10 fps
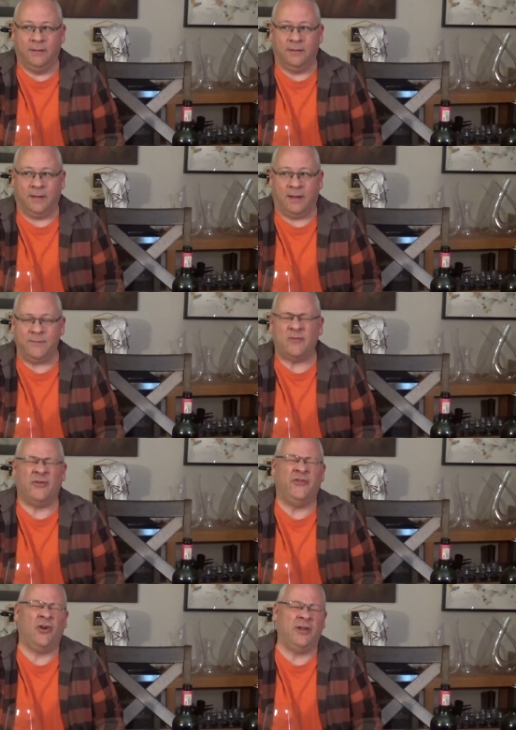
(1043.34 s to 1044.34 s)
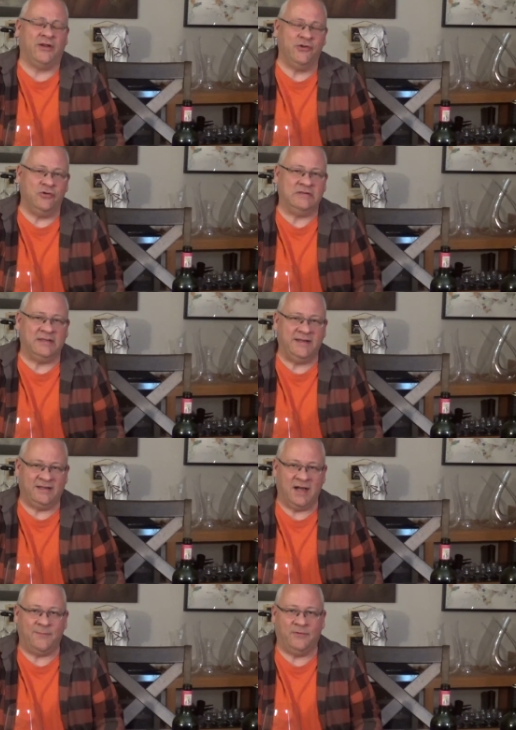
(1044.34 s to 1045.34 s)
I'm not really starting it new because I did a
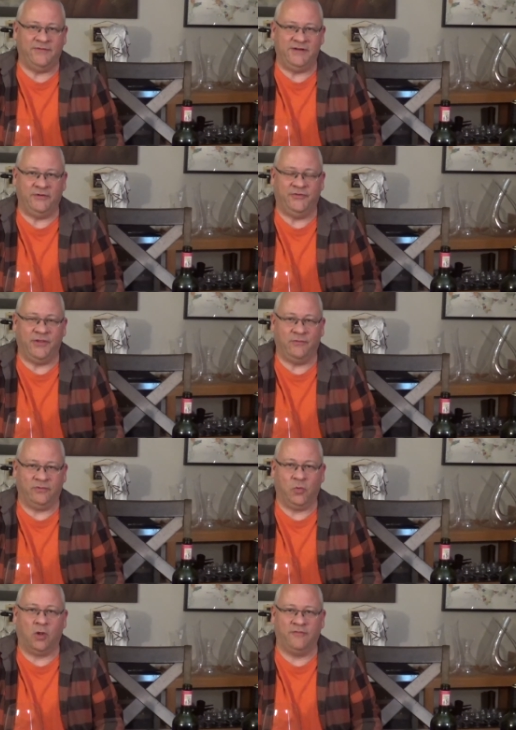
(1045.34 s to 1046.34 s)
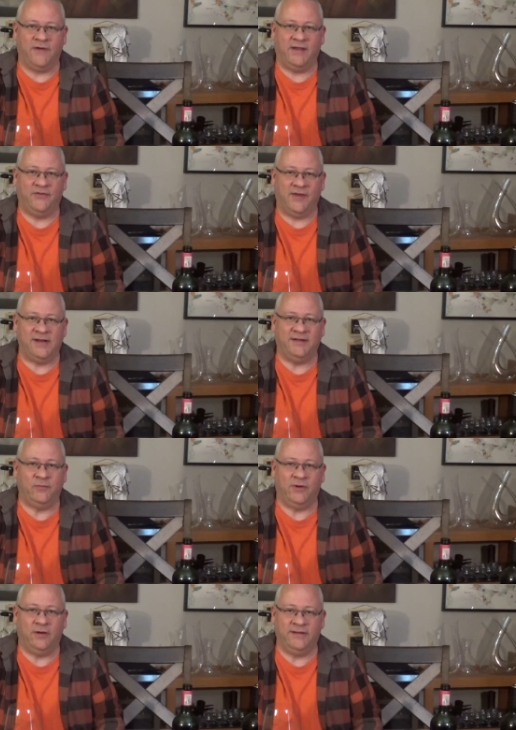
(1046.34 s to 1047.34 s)
couple of videos that would qualify as that. I did
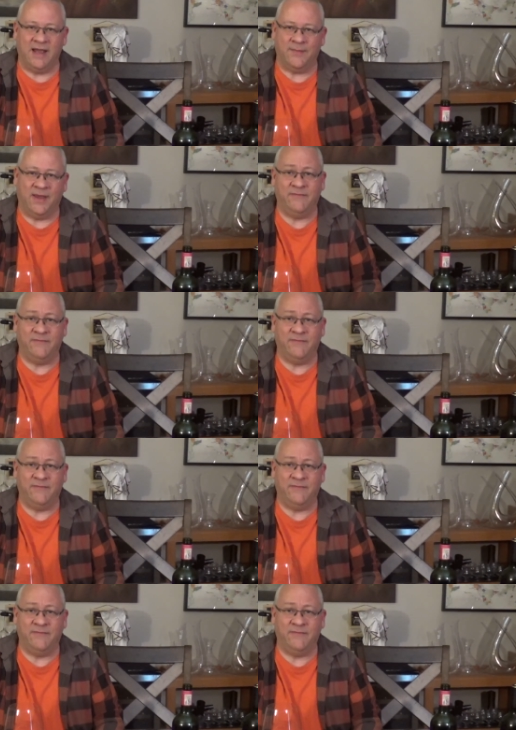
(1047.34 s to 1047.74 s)
one on Gamay.